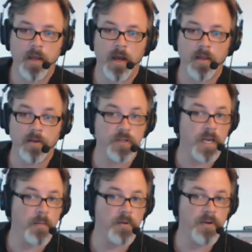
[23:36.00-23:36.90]
uh, there's a
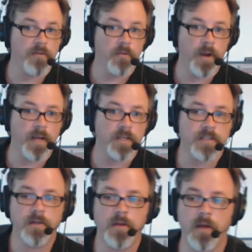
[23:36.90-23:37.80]
couple different
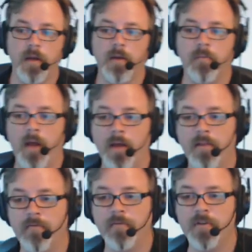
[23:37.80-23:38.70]
ways. Um,
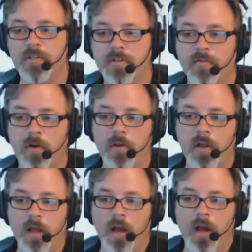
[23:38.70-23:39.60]
the first of all,
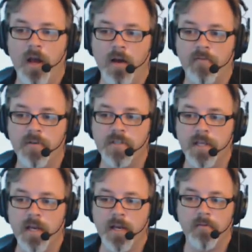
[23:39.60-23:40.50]
uh, first
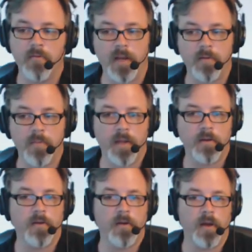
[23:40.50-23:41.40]
thing I'd
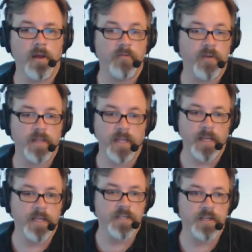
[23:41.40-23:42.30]
recommend, uh, in fact the
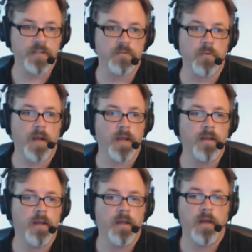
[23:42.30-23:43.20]
easiest way,
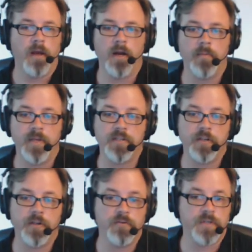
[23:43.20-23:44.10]
um, is to
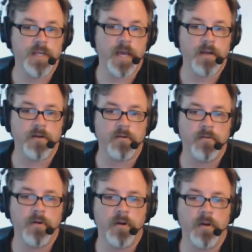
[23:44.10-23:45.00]
use the editor.
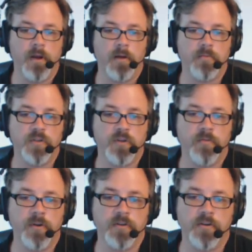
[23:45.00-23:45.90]
Um, so
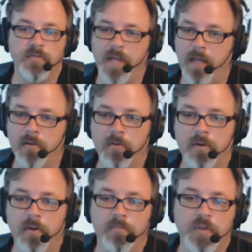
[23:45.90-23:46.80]
if because you've
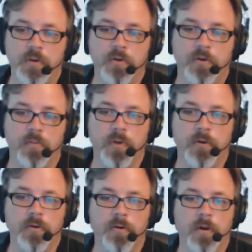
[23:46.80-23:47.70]
downloaded them to your
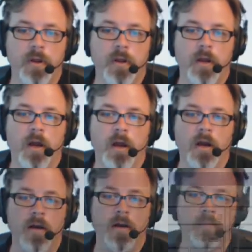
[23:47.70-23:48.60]
computer,
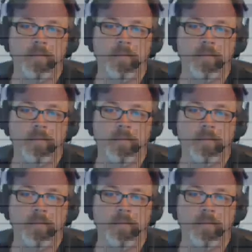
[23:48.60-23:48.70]
um,